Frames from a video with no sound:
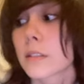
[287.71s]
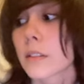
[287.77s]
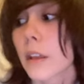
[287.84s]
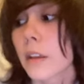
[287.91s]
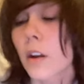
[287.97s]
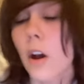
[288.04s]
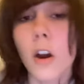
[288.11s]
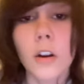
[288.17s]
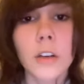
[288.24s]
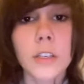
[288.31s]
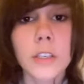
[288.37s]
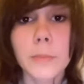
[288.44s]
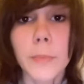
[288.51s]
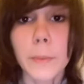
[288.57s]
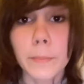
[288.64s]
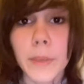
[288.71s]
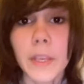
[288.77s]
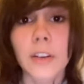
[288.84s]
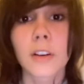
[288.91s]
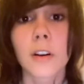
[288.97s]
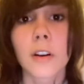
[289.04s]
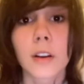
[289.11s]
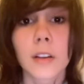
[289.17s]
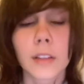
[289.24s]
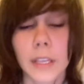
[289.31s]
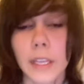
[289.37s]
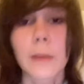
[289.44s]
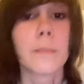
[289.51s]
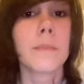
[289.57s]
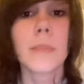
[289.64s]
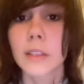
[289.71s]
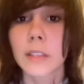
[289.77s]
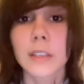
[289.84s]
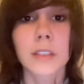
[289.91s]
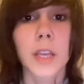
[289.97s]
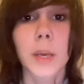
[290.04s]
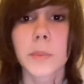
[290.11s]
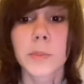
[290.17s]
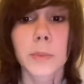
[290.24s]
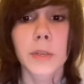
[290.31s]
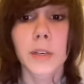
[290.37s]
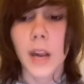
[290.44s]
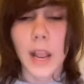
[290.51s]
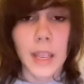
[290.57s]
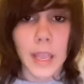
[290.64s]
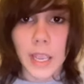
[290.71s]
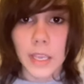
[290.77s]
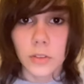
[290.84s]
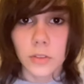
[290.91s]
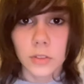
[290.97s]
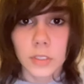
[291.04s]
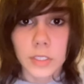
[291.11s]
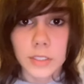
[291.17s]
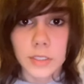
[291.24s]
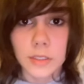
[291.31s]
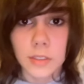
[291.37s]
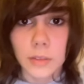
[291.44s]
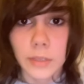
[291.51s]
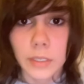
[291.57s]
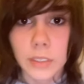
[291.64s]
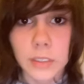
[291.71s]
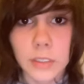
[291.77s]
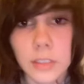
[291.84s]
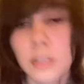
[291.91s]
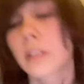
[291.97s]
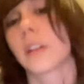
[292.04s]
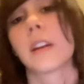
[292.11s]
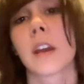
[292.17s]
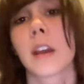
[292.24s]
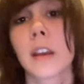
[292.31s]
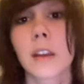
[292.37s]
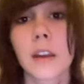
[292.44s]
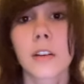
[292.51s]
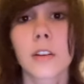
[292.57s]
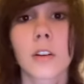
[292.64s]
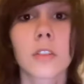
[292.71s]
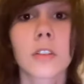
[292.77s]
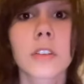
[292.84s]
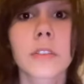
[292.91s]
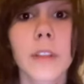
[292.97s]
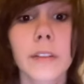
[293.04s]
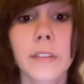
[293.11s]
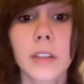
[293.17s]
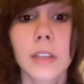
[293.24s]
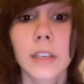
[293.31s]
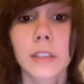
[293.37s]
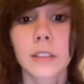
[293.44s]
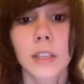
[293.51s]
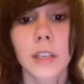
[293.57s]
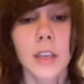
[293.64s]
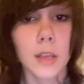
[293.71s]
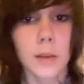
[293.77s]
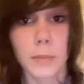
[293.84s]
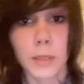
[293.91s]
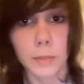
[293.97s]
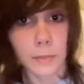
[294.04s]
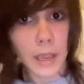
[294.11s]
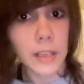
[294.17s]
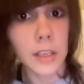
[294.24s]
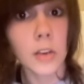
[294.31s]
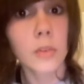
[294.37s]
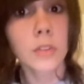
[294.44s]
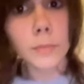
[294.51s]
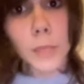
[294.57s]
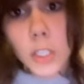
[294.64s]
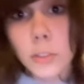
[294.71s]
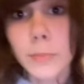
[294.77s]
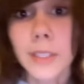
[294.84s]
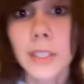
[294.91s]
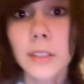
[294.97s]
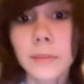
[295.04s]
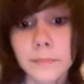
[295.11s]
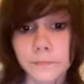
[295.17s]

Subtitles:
like orange, but bitter, like a million times bitter. I hate oranges so much, and I hate orange flavored things, but mango is much better.